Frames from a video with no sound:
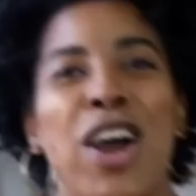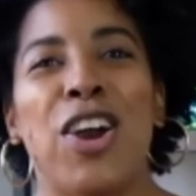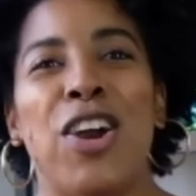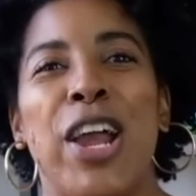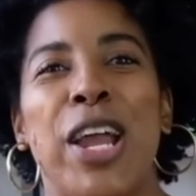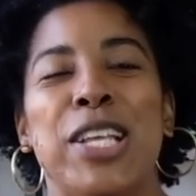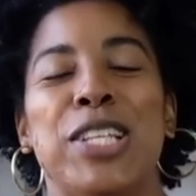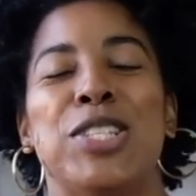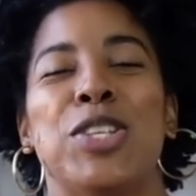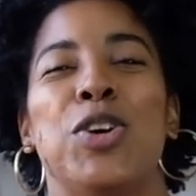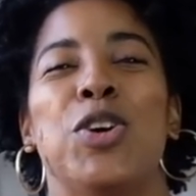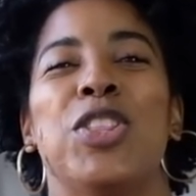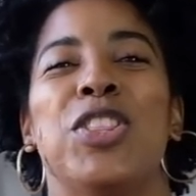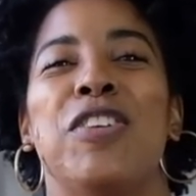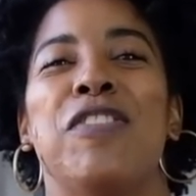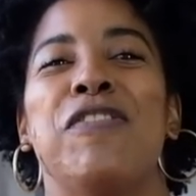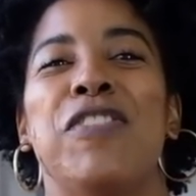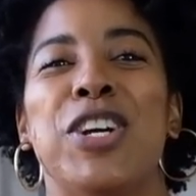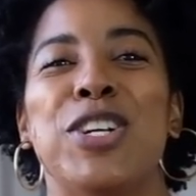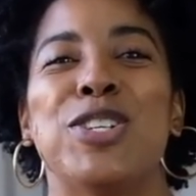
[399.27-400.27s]
Alright, so
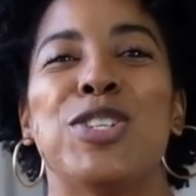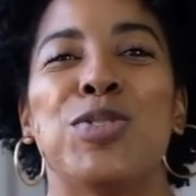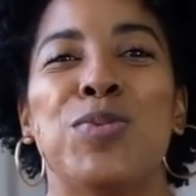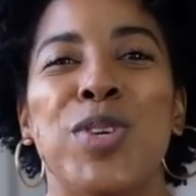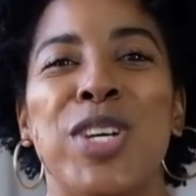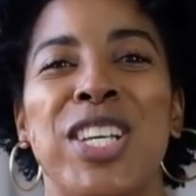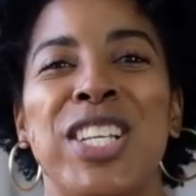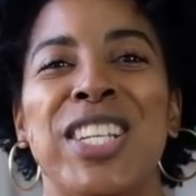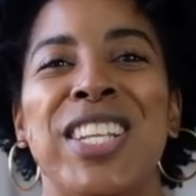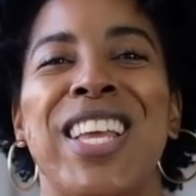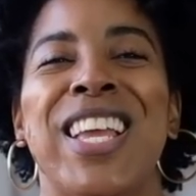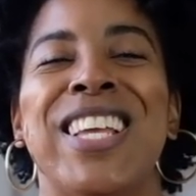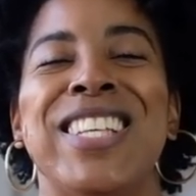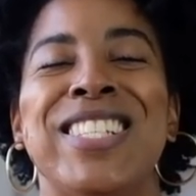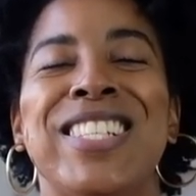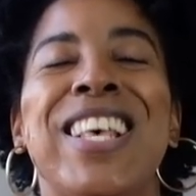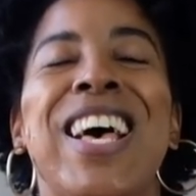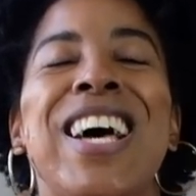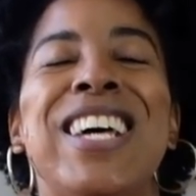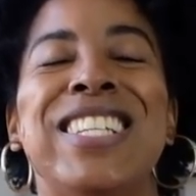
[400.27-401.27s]
the first one
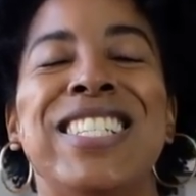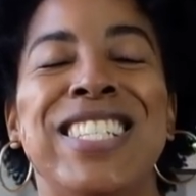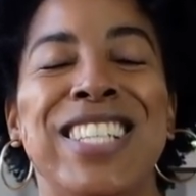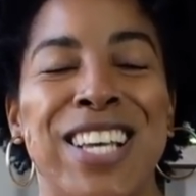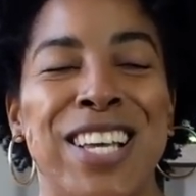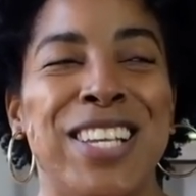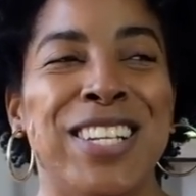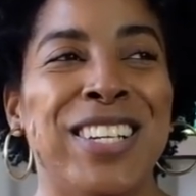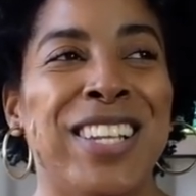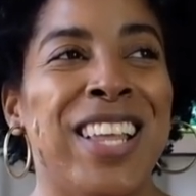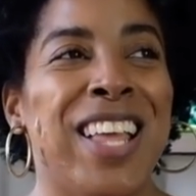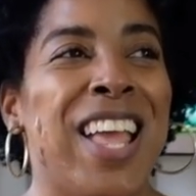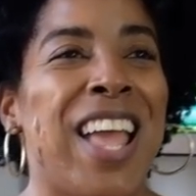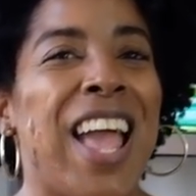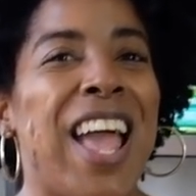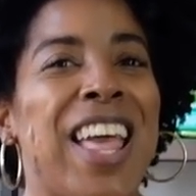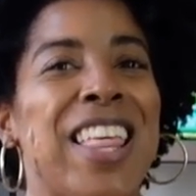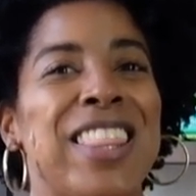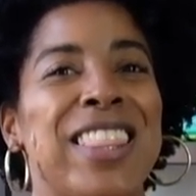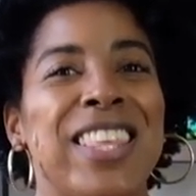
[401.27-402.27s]
is done,
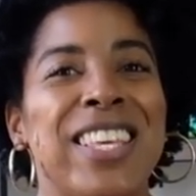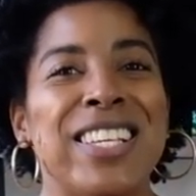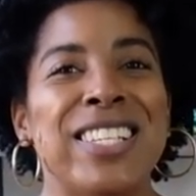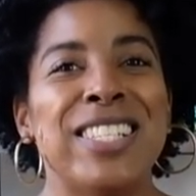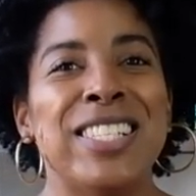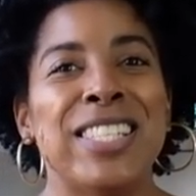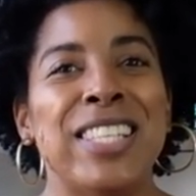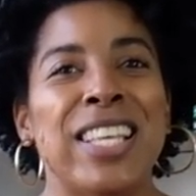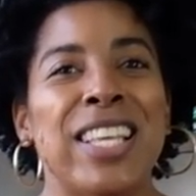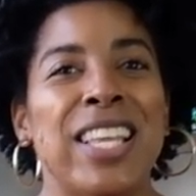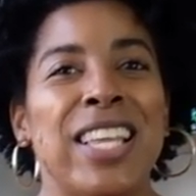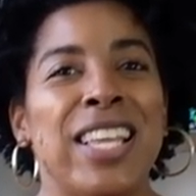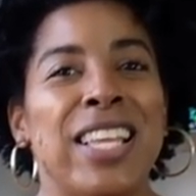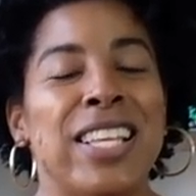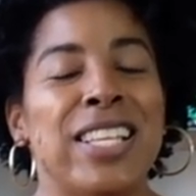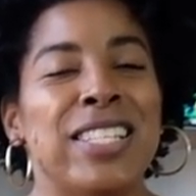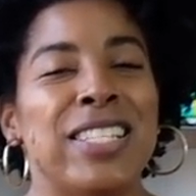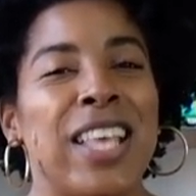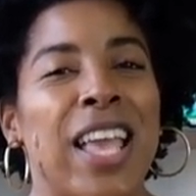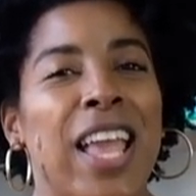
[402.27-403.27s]
and this
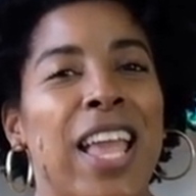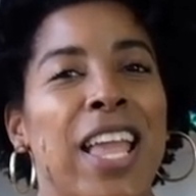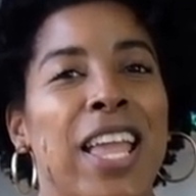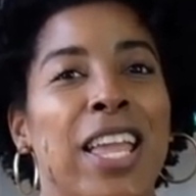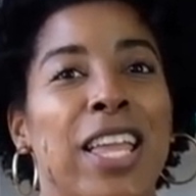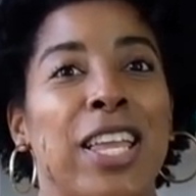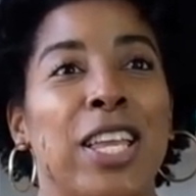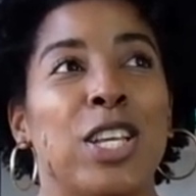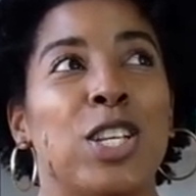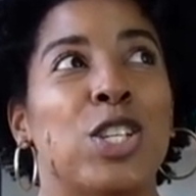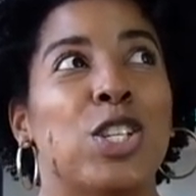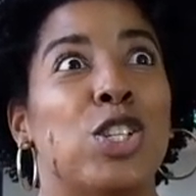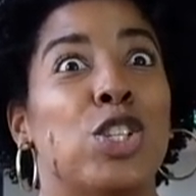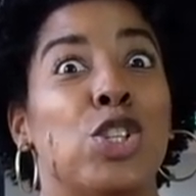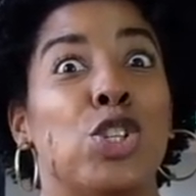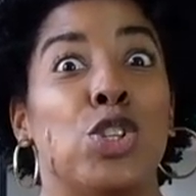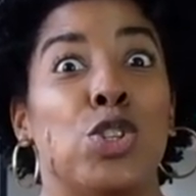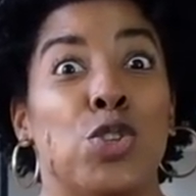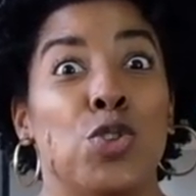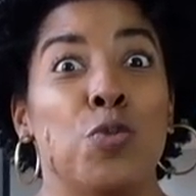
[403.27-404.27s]
is a
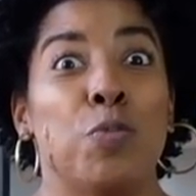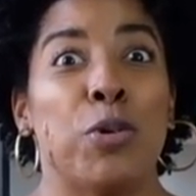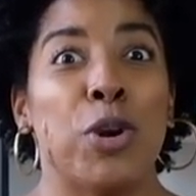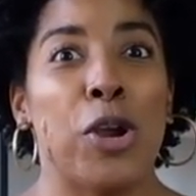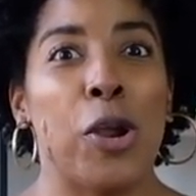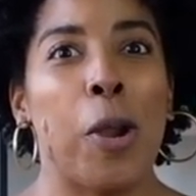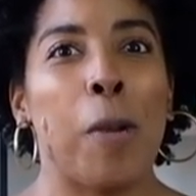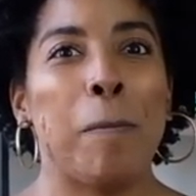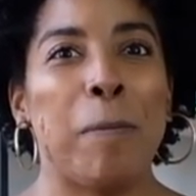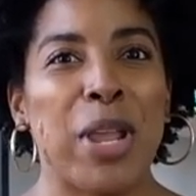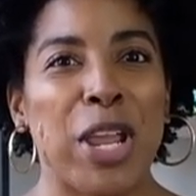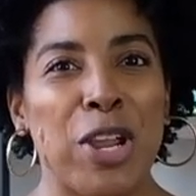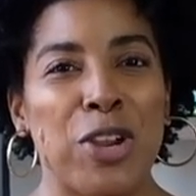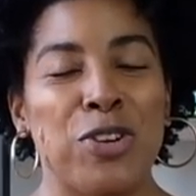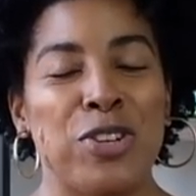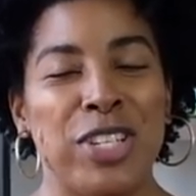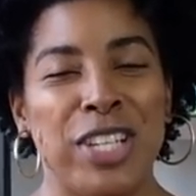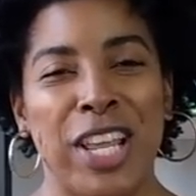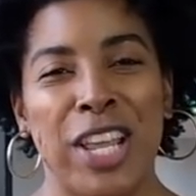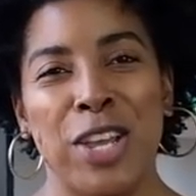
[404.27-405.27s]
super
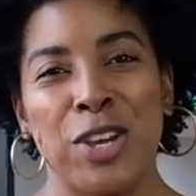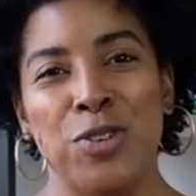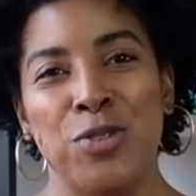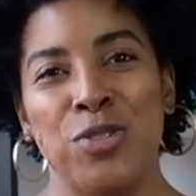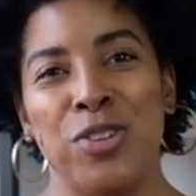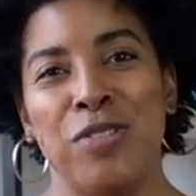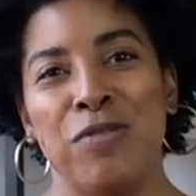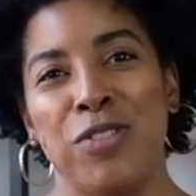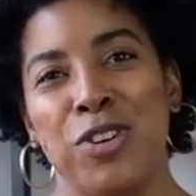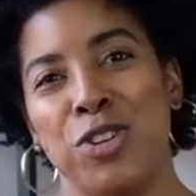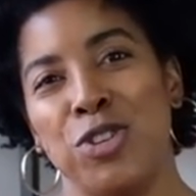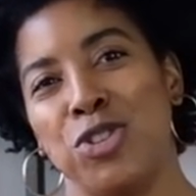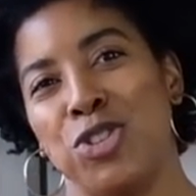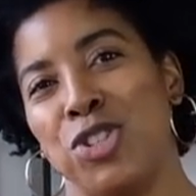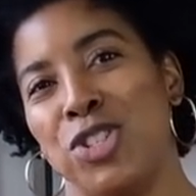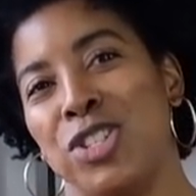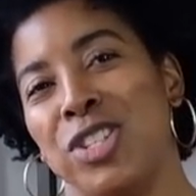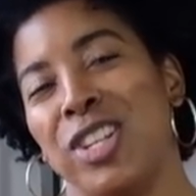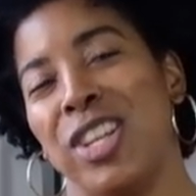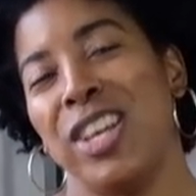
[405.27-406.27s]
pared down
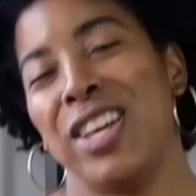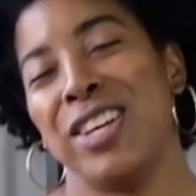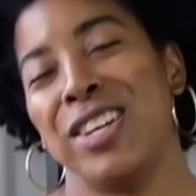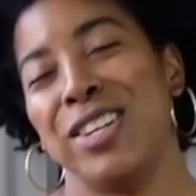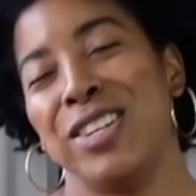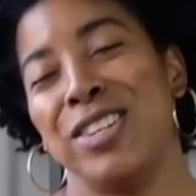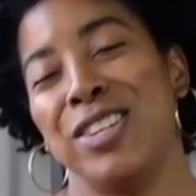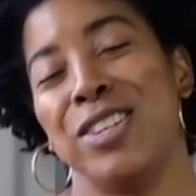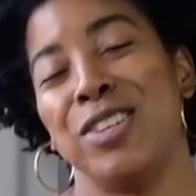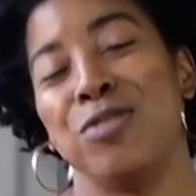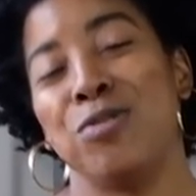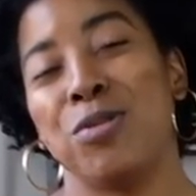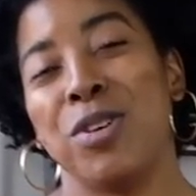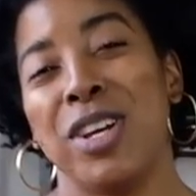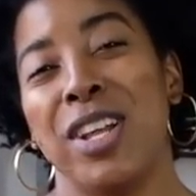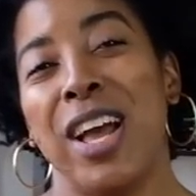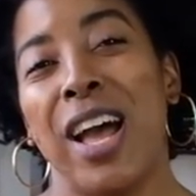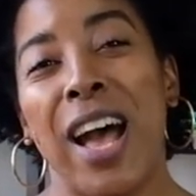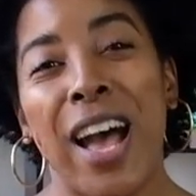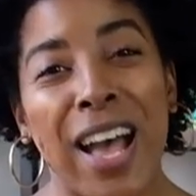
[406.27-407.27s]
version of
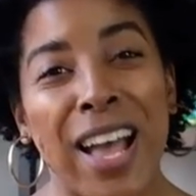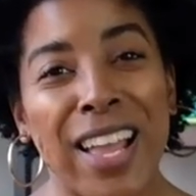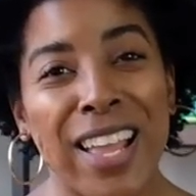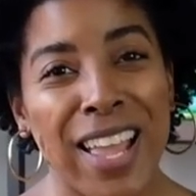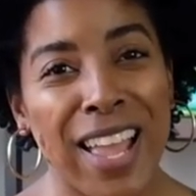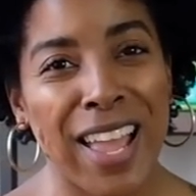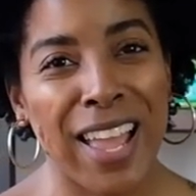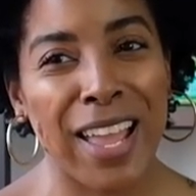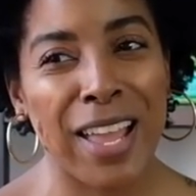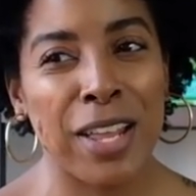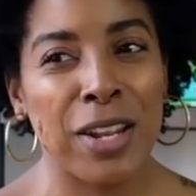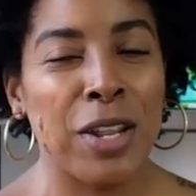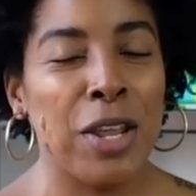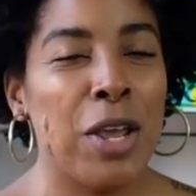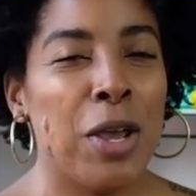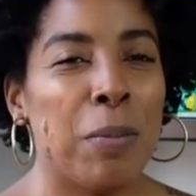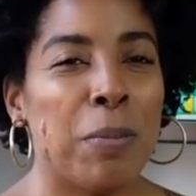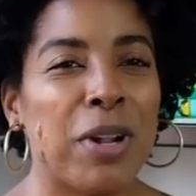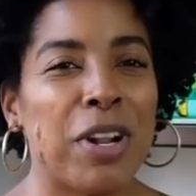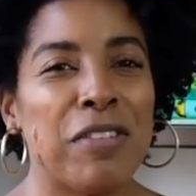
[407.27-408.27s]
what I had,
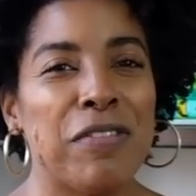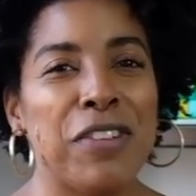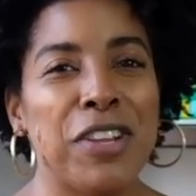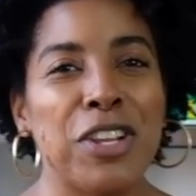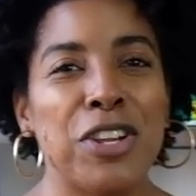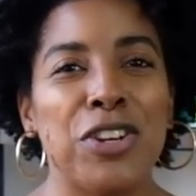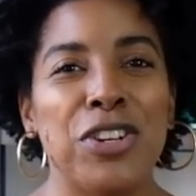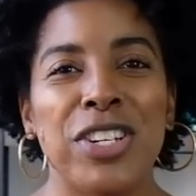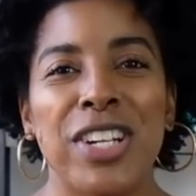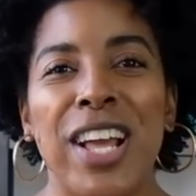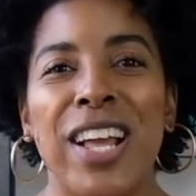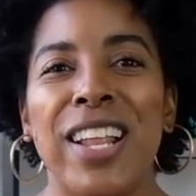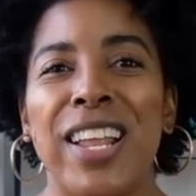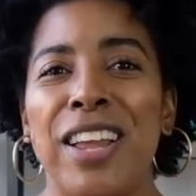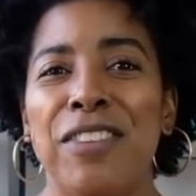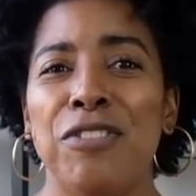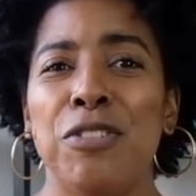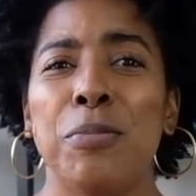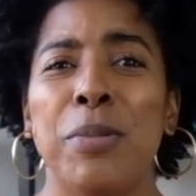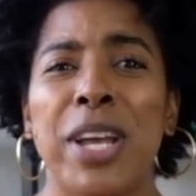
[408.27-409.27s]
but I figure
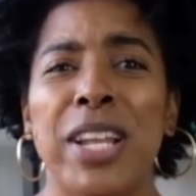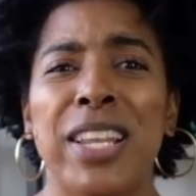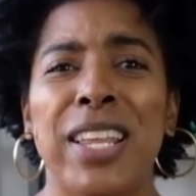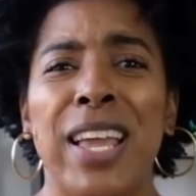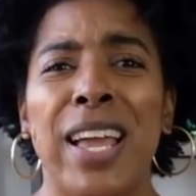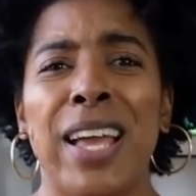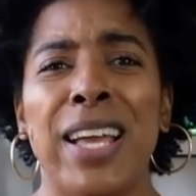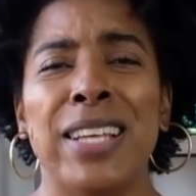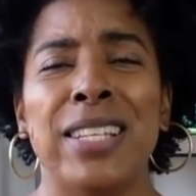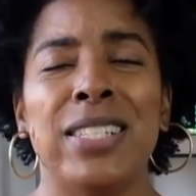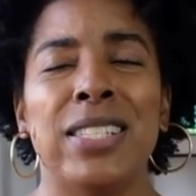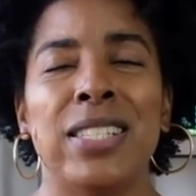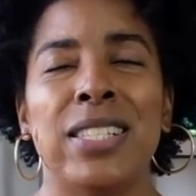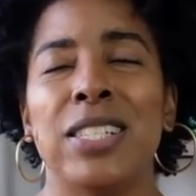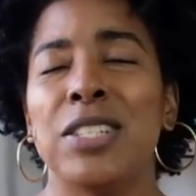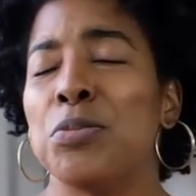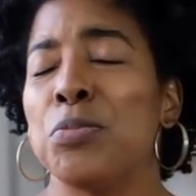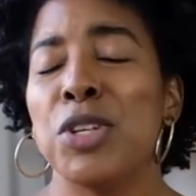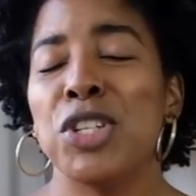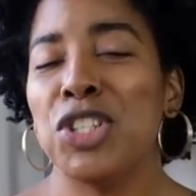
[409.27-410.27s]
not everybody
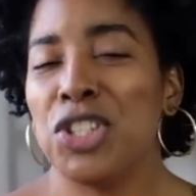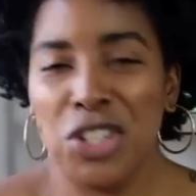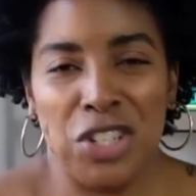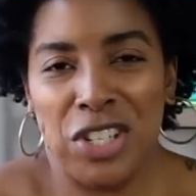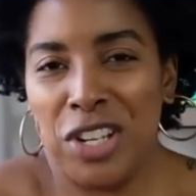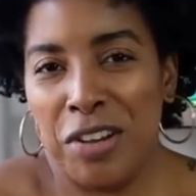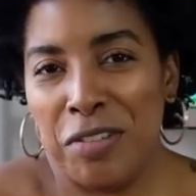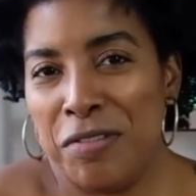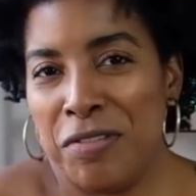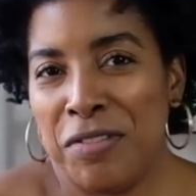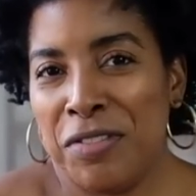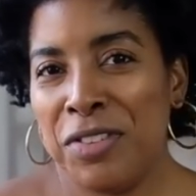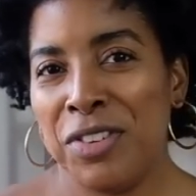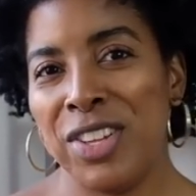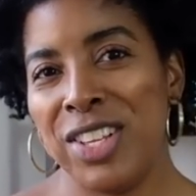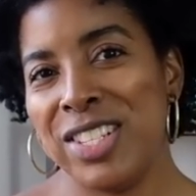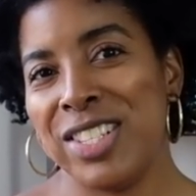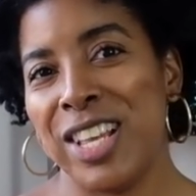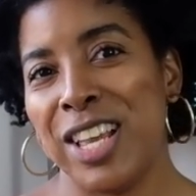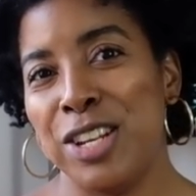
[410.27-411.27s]
has as much stuff
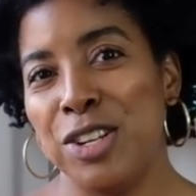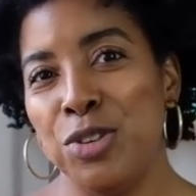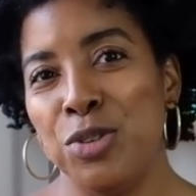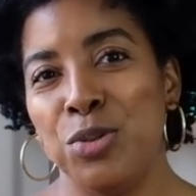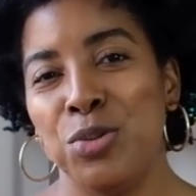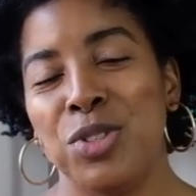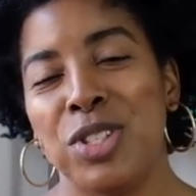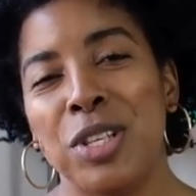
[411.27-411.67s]
as I do.